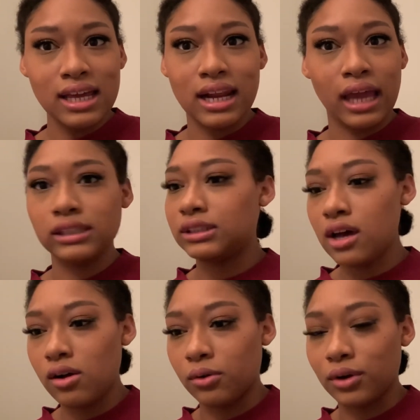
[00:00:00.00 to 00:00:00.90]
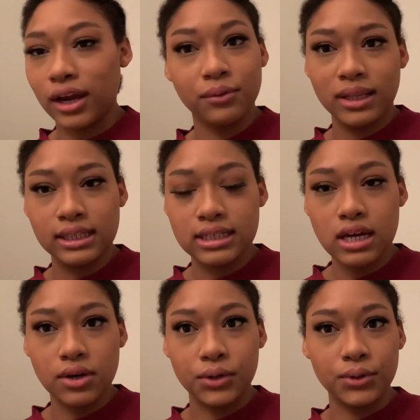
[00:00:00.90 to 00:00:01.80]
I really
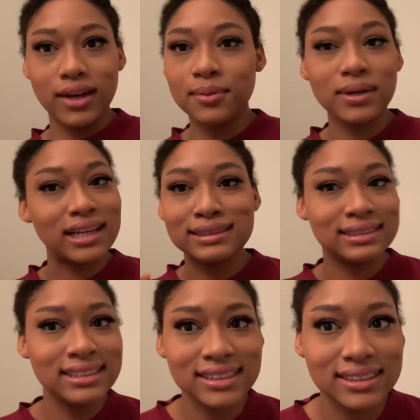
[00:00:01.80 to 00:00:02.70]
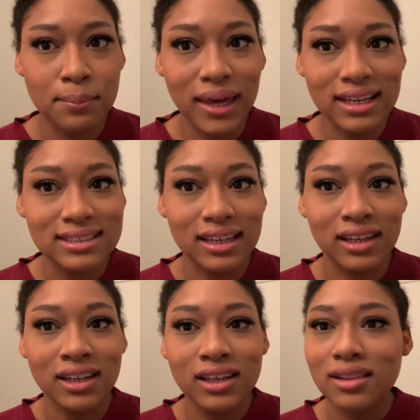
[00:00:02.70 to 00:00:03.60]
don't, because this is amazing.
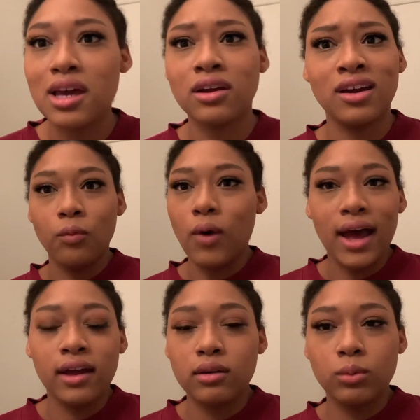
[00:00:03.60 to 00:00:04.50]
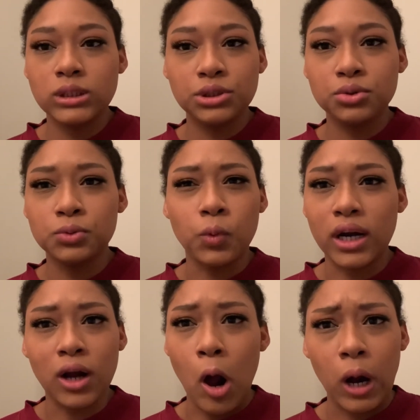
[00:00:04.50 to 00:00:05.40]
Like, why would you
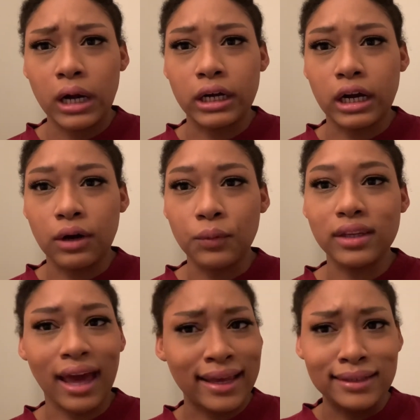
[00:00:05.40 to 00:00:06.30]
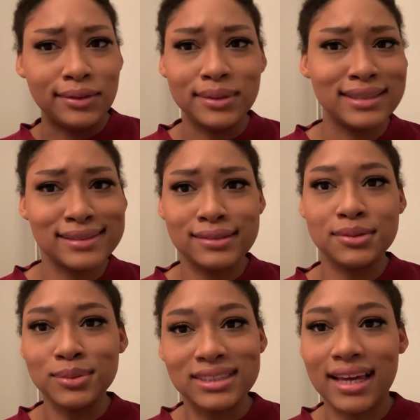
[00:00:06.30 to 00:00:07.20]
work harder when I could do this in 2
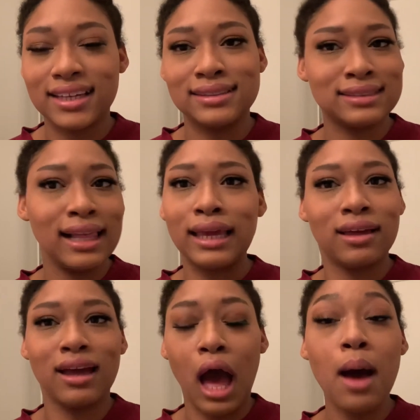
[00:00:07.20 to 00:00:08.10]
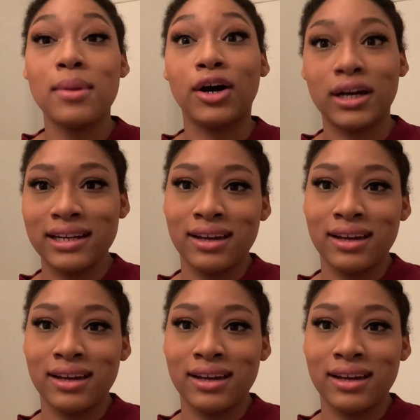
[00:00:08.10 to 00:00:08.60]
seconds? Like, come on.